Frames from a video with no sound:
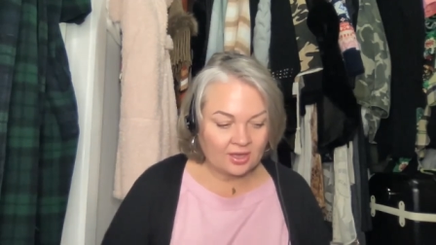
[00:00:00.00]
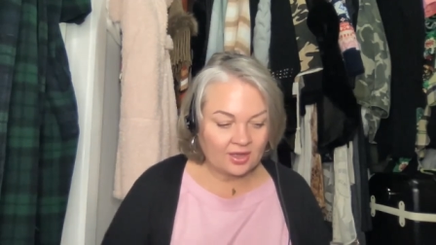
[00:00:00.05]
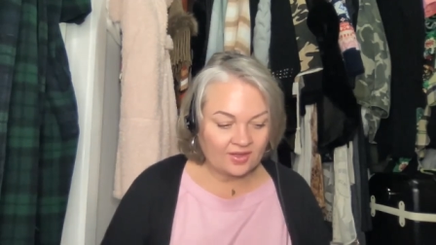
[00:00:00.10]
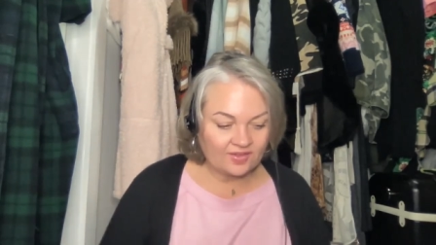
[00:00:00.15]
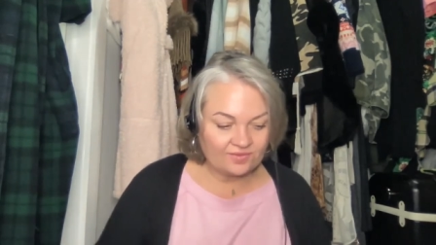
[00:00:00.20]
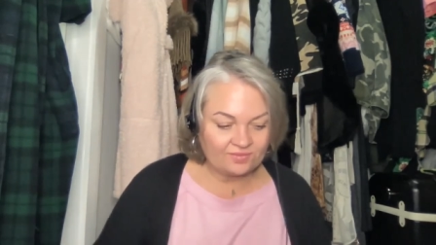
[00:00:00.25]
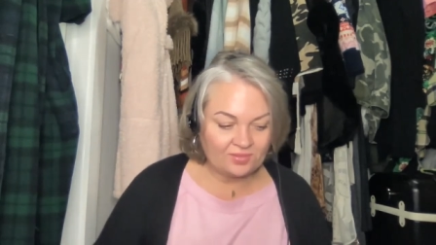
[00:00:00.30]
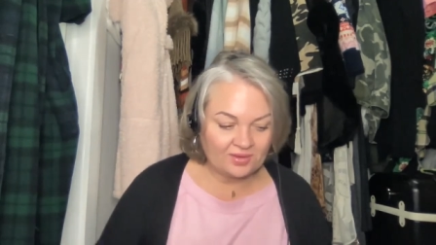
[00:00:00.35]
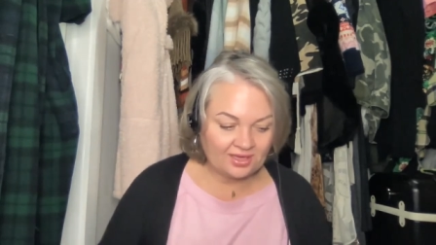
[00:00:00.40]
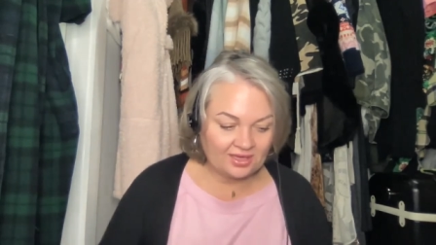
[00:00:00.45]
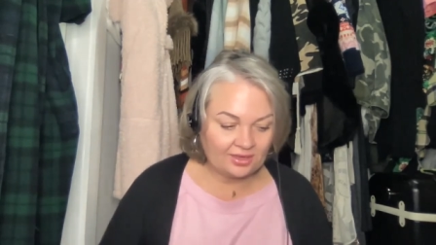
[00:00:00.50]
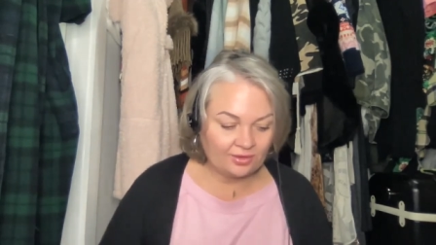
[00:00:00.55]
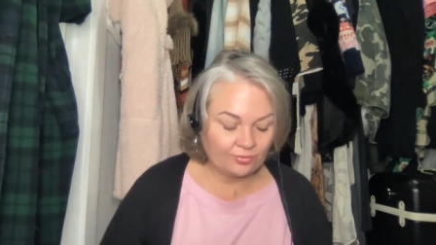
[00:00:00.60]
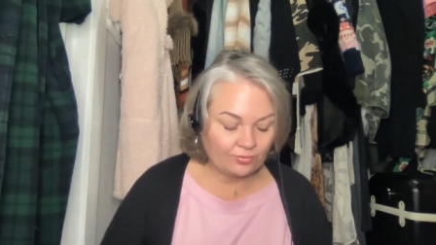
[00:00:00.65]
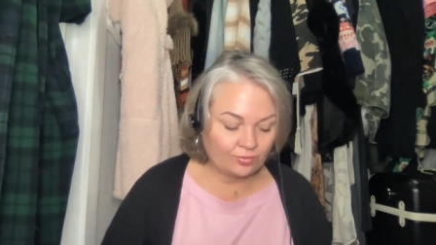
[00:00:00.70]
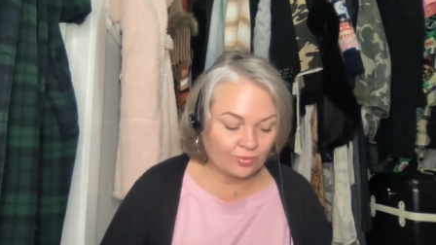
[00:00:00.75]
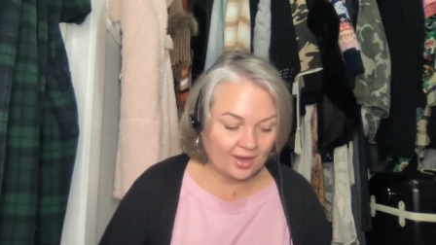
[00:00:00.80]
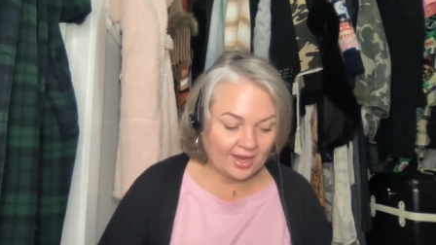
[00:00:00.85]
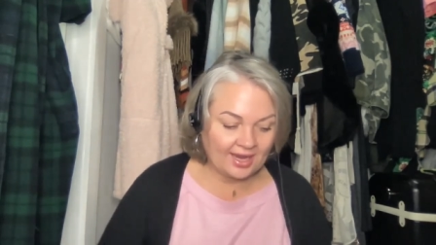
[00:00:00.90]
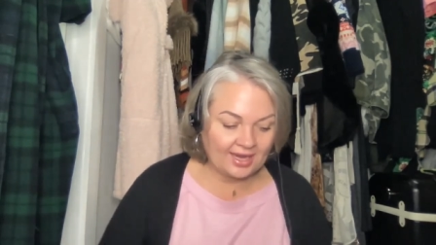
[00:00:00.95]
of
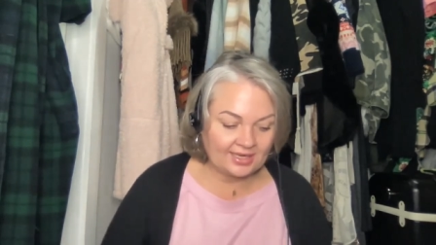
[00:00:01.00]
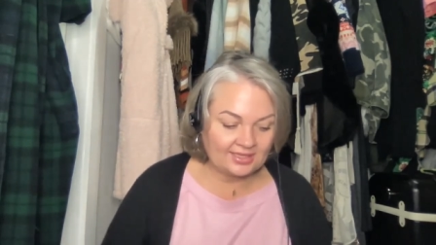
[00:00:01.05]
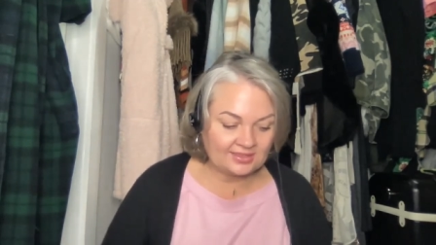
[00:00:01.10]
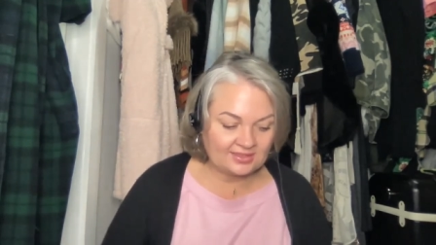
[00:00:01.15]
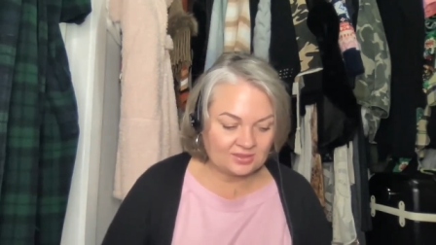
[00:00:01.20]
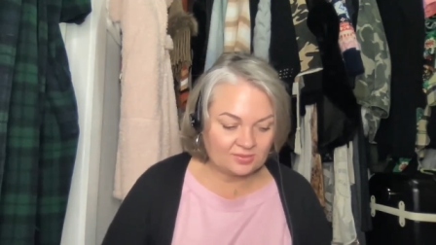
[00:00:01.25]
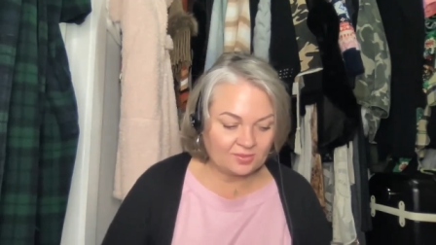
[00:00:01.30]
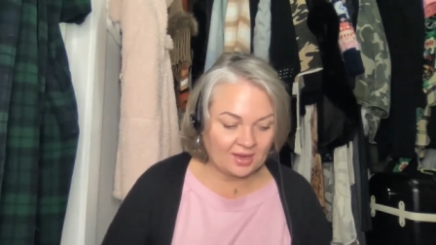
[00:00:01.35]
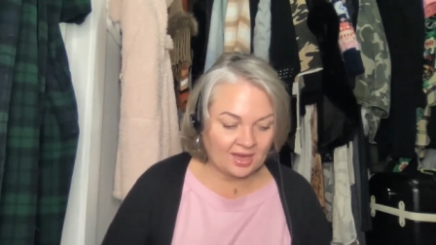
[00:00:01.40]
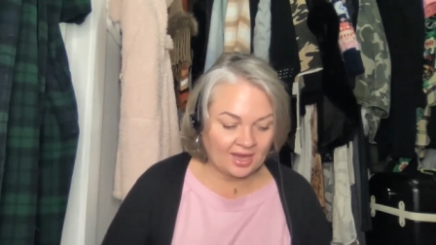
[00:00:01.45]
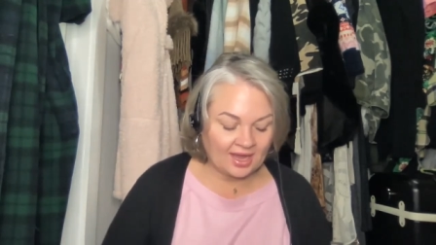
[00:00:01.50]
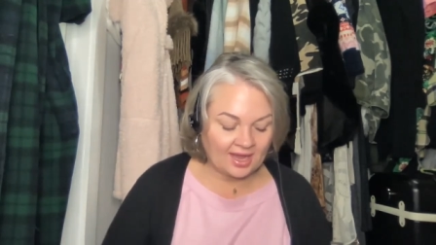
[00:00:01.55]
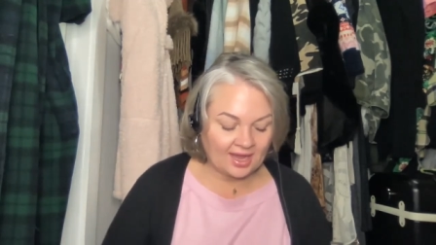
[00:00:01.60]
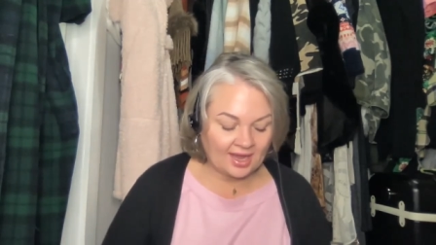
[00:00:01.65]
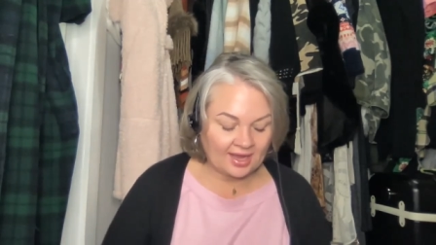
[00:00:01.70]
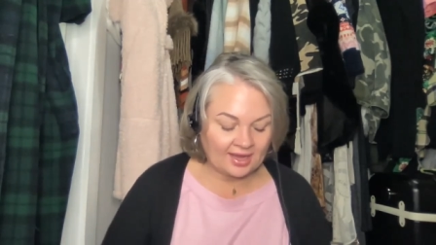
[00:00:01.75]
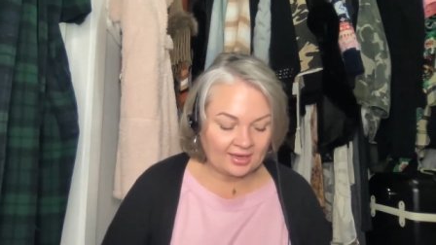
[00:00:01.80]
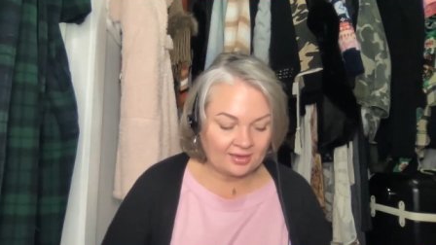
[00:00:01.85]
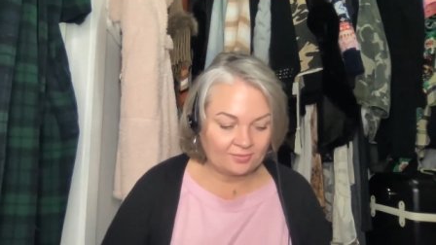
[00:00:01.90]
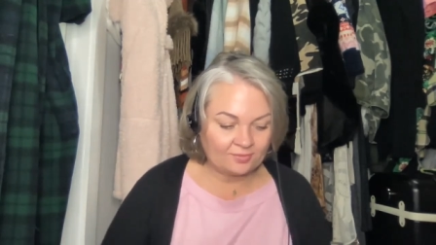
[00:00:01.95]
being raised
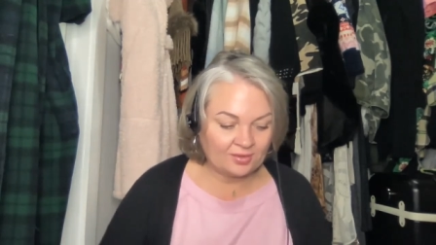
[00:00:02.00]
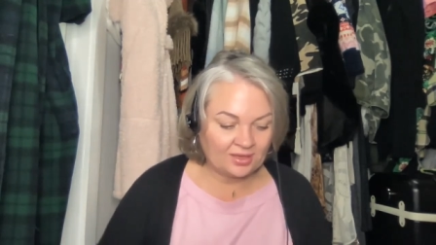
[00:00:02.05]
by